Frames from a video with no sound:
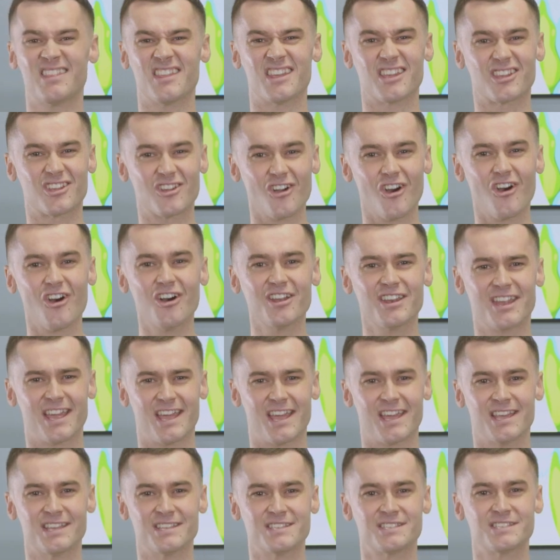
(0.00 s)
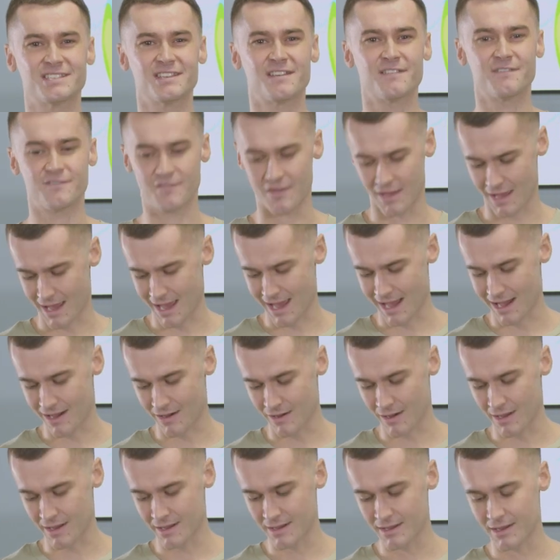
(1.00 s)
that God has for
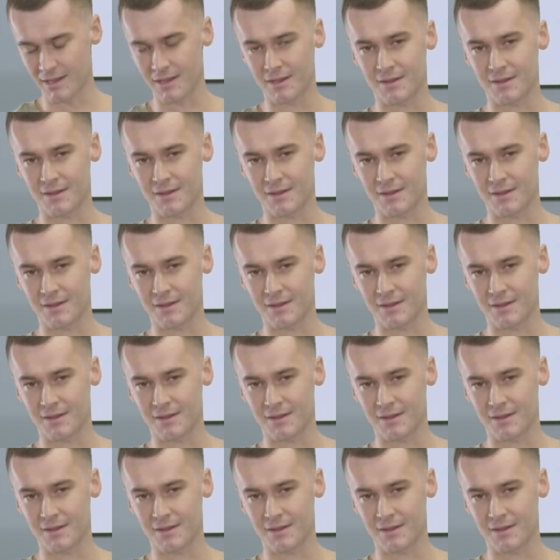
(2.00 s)
our